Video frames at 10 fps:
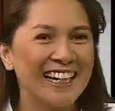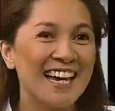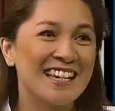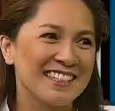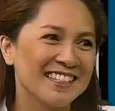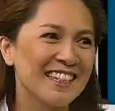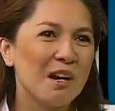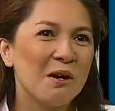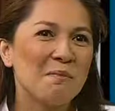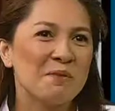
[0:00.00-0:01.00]
Yes,
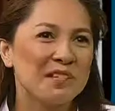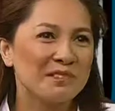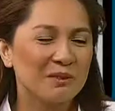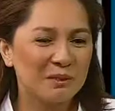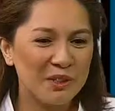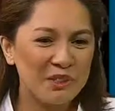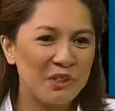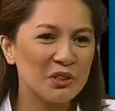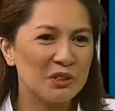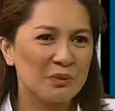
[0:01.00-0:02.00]
but when
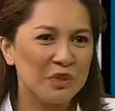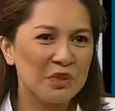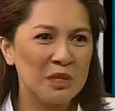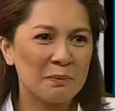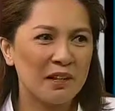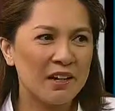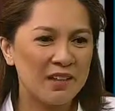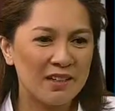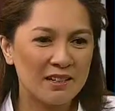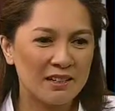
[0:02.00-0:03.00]
you're
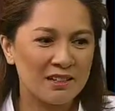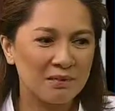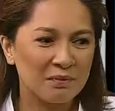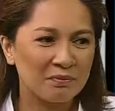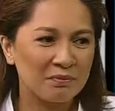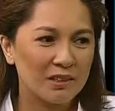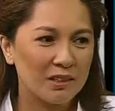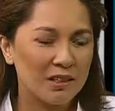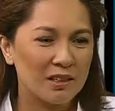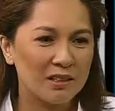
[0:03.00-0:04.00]
applying
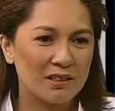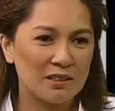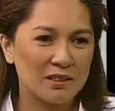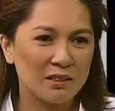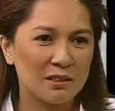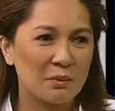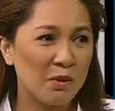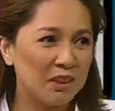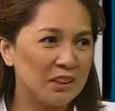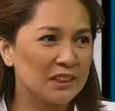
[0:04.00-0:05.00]
the
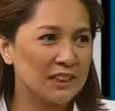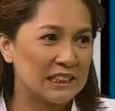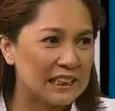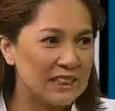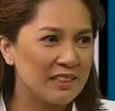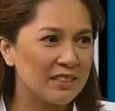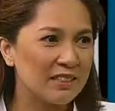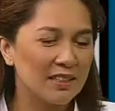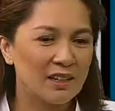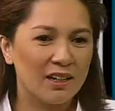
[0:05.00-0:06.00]
modern
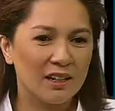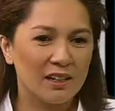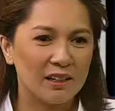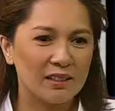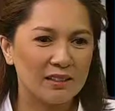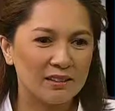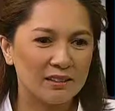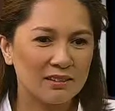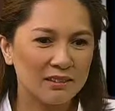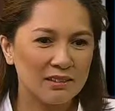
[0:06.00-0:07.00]
techniques, it
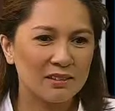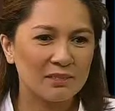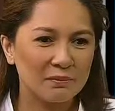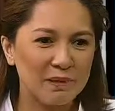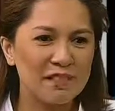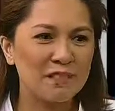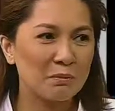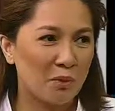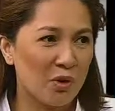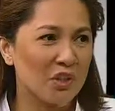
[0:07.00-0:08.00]
makes it
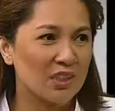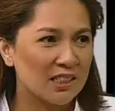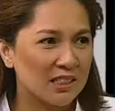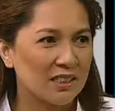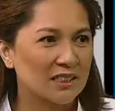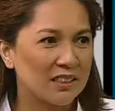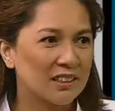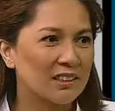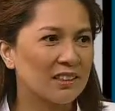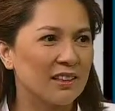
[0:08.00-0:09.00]
more
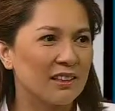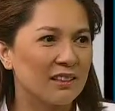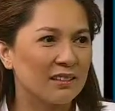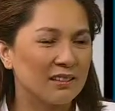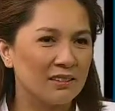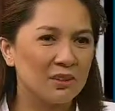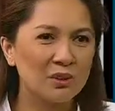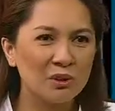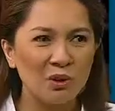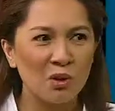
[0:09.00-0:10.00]
consistent, and you
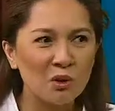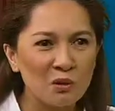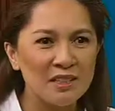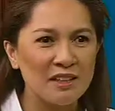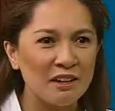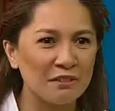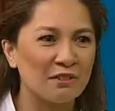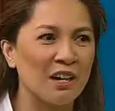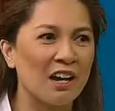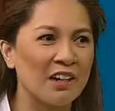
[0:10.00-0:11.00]
don't always have
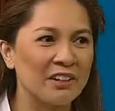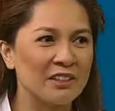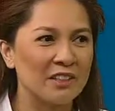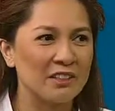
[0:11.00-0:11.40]
to hire